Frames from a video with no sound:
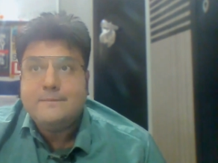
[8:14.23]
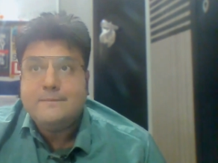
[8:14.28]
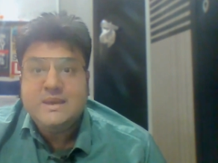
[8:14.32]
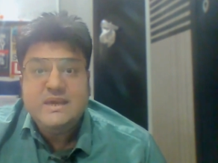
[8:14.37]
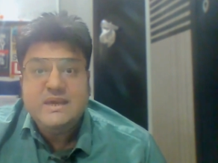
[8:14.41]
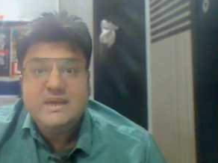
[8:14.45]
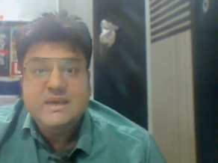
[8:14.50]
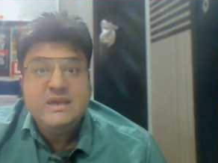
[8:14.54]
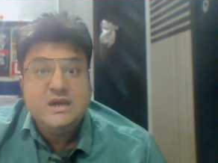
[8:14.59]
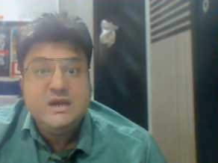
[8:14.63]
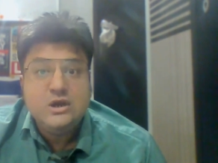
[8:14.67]

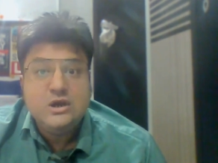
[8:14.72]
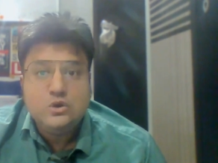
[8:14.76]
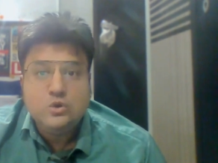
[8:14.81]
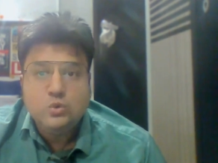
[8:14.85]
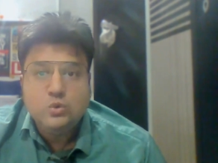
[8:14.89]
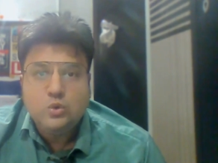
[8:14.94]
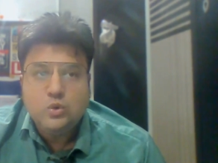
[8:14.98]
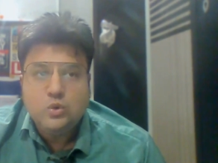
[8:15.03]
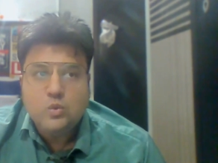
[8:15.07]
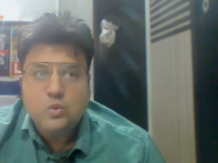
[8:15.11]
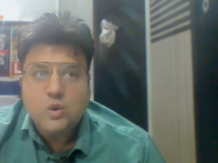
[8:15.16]
be eager
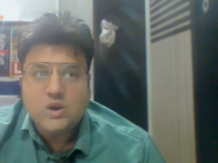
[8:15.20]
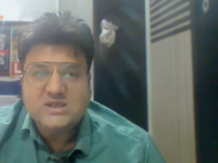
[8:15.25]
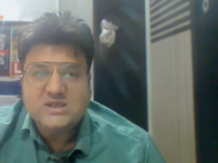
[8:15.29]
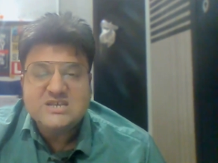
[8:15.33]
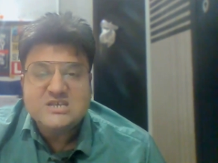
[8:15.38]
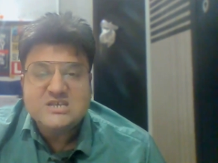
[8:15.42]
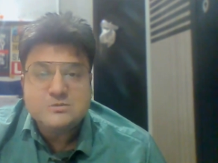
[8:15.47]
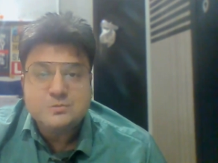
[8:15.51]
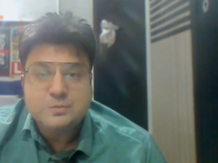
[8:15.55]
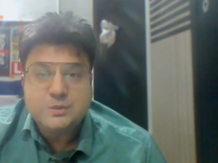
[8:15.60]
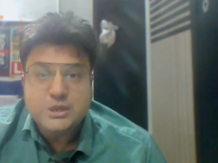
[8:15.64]
to know what
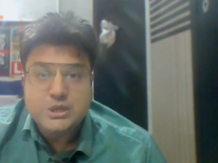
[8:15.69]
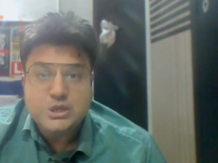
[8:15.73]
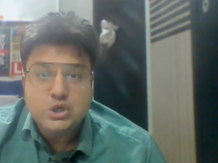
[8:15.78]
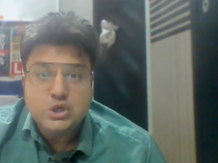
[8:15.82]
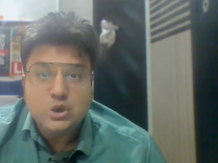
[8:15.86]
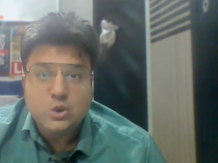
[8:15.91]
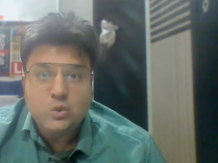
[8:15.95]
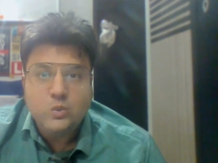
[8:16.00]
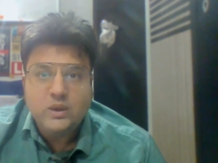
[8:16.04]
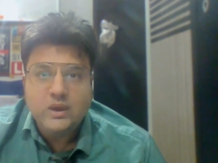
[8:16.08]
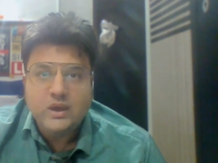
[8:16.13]
is a
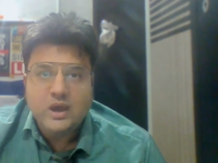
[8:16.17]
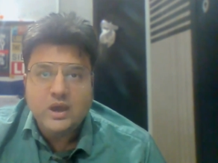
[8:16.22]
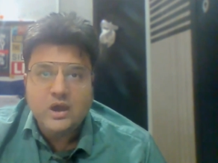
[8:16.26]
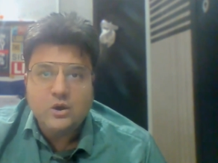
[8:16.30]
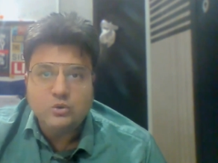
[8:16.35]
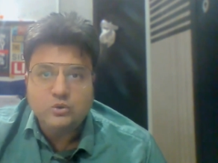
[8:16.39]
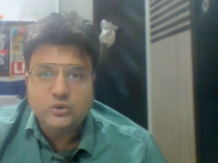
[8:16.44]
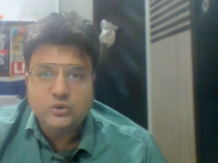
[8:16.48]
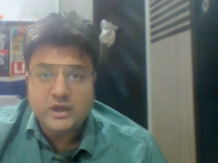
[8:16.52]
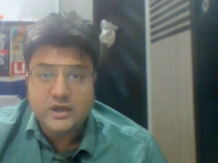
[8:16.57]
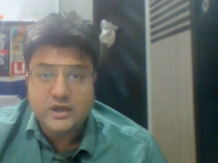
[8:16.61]
spiritual way,
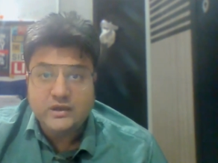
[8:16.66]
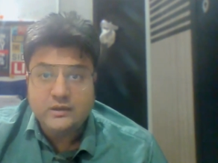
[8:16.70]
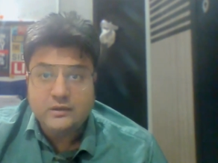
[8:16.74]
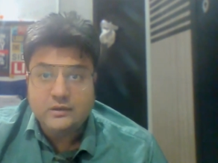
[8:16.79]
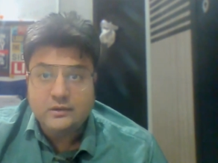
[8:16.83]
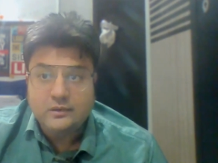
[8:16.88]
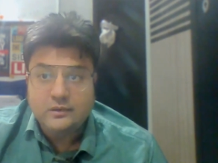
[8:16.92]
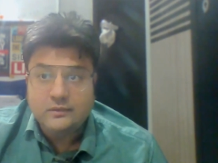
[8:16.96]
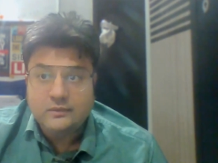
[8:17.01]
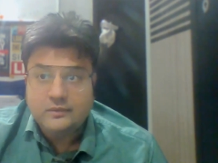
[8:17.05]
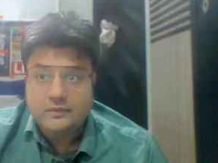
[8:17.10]
how they
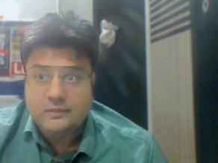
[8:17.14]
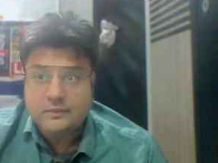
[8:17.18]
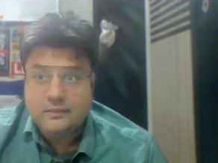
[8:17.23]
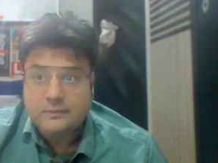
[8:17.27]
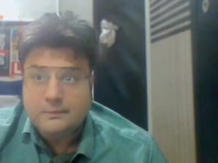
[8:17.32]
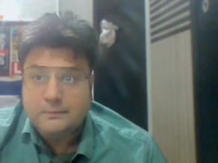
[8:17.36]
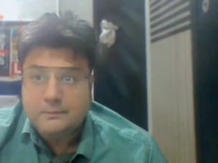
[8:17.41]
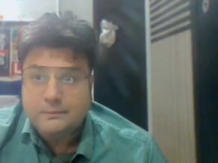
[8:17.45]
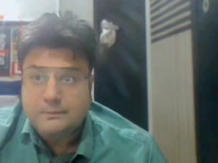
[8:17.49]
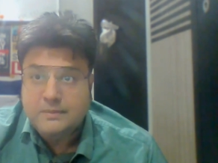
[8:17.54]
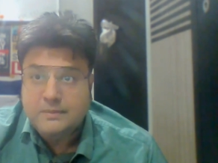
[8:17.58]
can
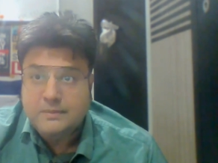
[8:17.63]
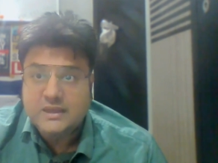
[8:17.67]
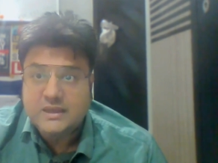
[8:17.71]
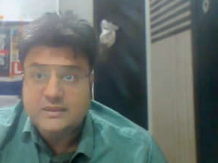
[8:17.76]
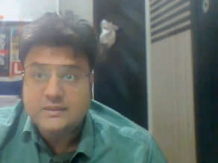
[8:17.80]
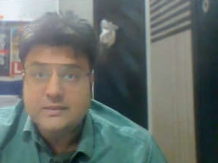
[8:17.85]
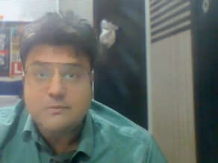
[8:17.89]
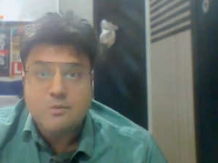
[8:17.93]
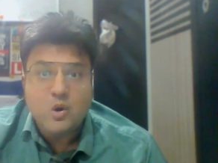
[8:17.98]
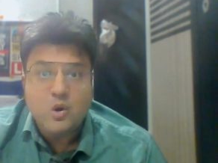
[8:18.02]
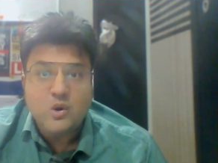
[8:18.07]

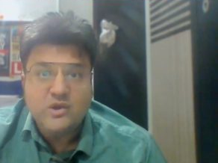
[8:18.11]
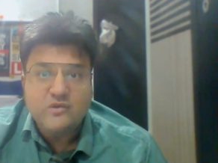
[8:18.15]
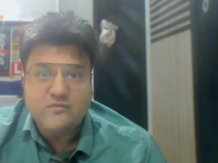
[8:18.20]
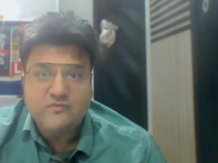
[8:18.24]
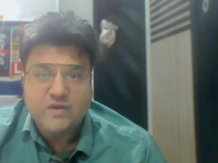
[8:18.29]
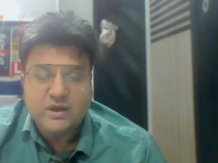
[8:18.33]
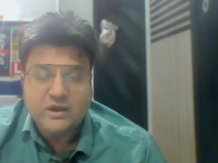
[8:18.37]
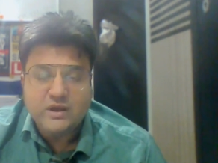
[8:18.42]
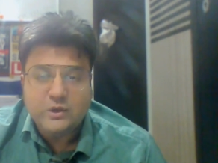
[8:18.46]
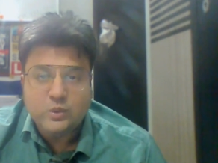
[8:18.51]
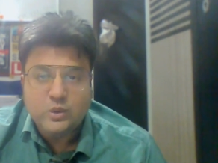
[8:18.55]
make the body
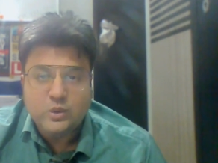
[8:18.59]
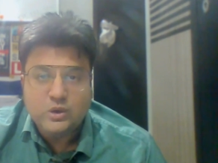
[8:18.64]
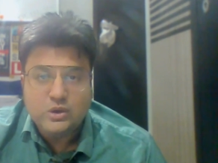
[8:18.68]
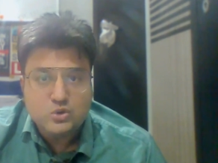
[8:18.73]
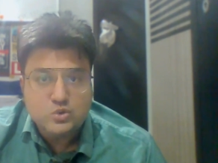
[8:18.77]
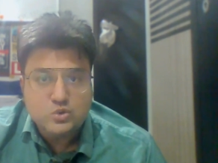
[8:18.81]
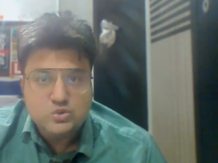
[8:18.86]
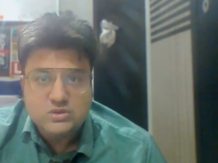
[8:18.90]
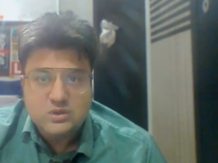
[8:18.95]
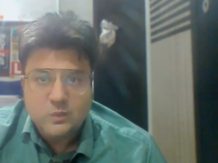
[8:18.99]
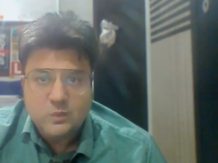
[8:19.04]
effective
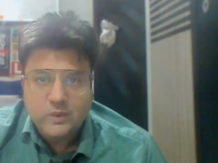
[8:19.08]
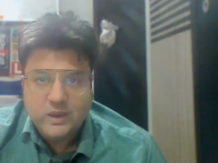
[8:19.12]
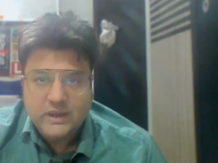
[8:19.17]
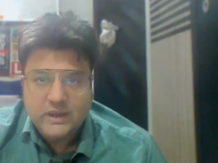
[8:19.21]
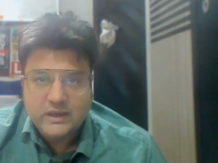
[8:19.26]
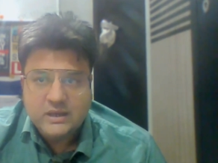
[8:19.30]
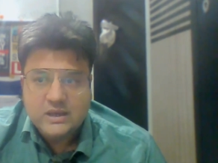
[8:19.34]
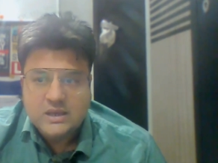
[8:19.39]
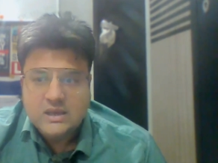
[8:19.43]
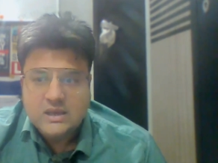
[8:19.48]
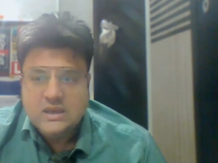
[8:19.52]
and lose the
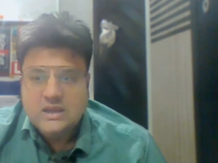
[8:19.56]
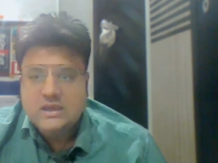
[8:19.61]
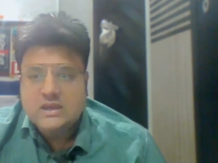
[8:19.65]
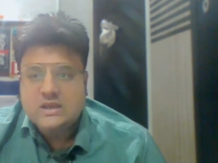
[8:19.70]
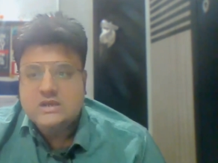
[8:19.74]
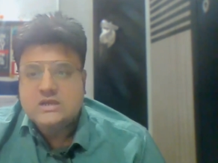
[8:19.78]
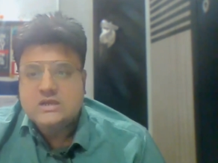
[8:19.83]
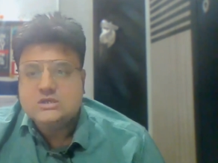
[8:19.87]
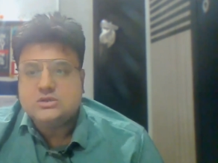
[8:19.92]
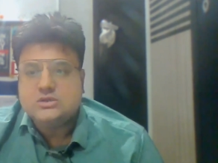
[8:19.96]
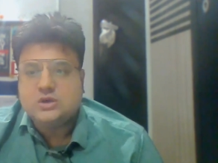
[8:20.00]
weight.
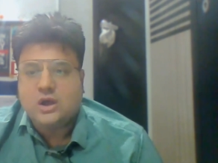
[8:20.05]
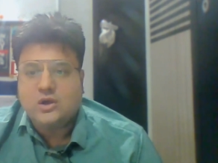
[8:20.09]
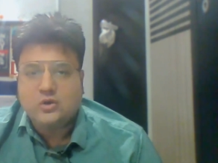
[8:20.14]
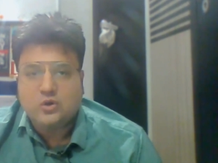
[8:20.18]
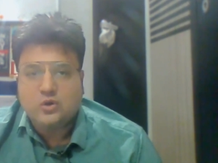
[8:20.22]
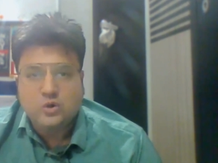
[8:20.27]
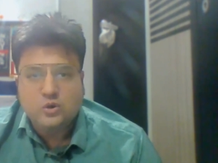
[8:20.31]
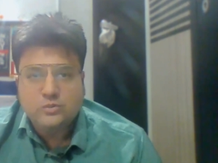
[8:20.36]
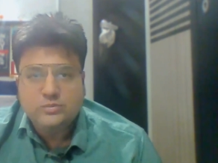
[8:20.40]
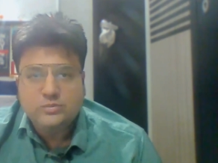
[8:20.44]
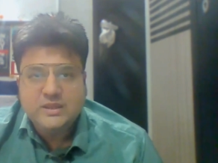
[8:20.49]
So,
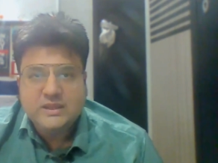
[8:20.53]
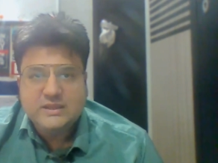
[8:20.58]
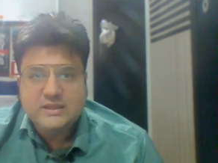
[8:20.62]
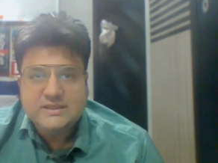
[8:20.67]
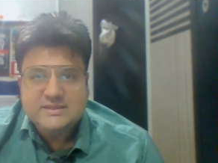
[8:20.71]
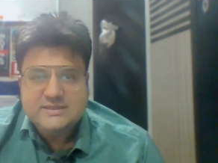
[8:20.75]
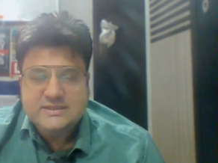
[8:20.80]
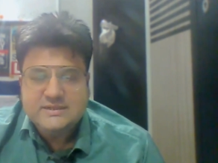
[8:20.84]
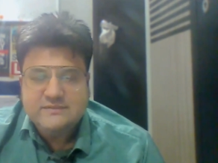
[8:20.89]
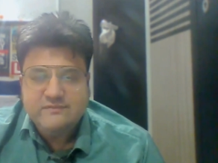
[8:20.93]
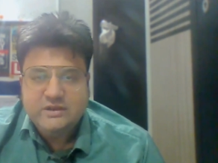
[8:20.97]
I hope
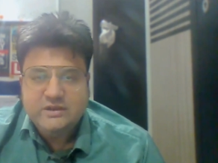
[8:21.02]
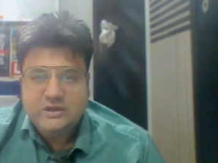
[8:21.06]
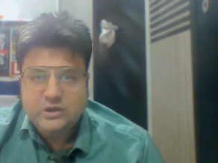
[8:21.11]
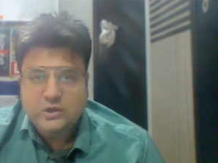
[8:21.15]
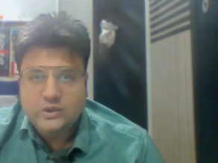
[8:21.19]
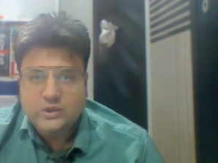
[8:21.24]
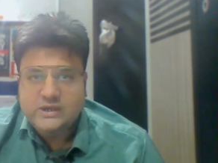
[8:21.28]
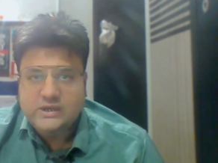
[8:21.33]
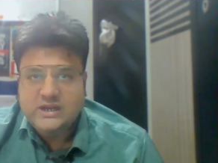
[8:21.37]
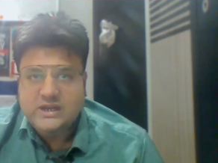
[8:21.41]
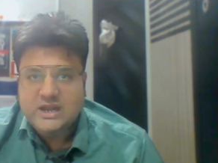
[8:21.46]
that this
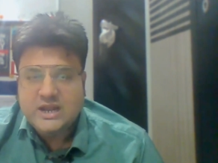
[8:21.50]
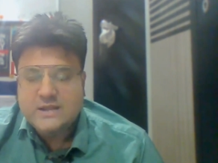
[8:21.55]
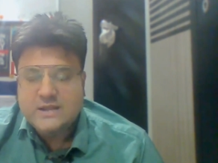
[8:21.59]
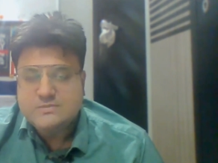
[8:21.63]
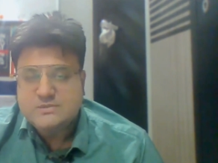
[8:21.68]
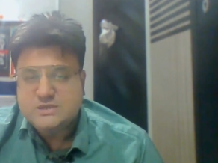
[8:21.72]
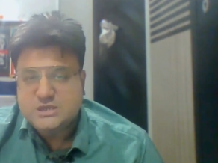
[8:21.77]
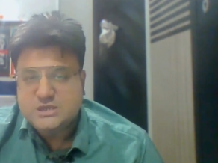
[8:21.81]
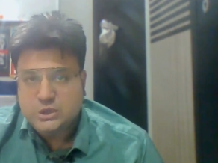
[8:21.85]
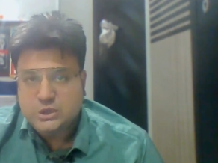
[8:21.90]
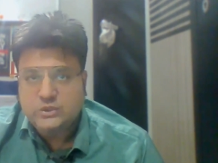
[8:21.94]
video really
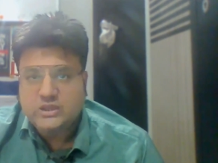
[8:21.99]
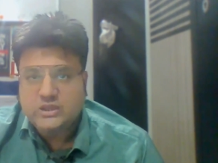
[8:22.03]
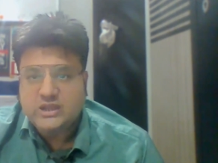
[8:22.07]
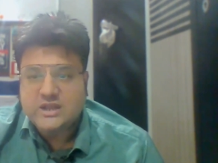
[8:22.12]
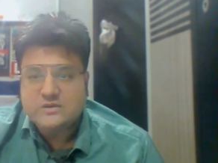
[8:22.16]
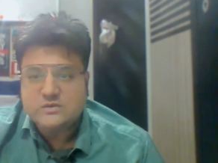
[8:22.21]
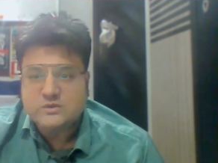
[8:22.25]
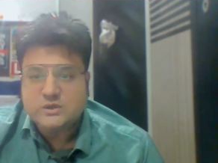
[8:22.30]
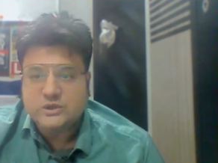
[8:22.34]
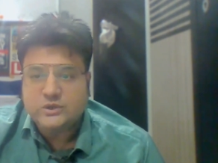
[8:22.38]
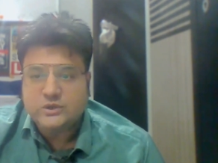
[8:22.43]
helps you in
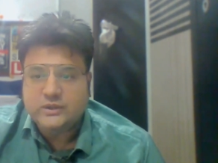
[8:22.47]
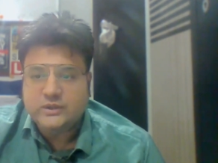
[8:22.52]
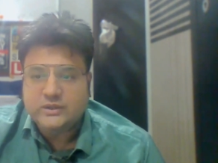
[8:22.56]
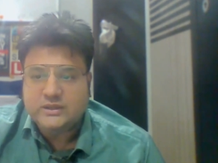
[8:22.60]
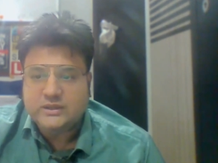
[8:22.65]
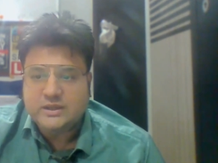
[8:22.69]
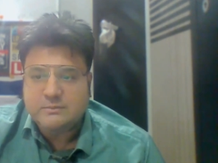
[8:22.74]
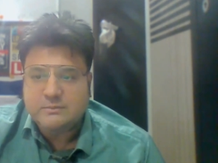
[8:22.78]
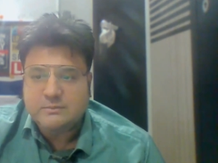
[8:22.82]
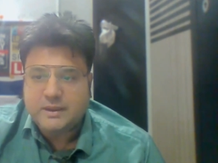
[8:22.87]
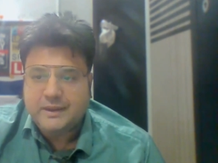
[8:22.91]
the next video.
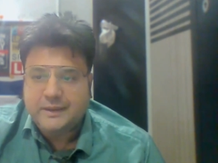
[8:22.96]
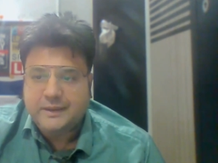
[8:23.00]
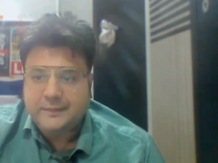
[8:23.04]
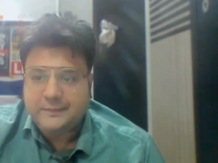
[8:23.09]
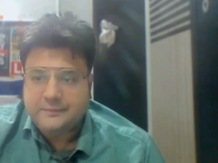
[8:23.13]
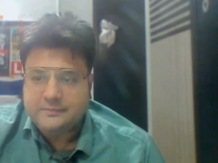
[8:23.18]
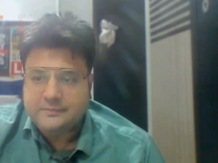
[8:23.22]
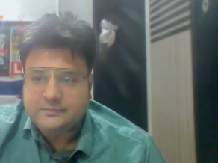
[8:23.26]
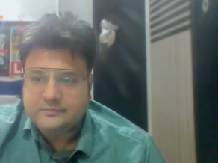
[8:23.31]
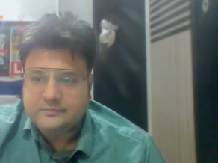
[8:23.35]
Till then, bye.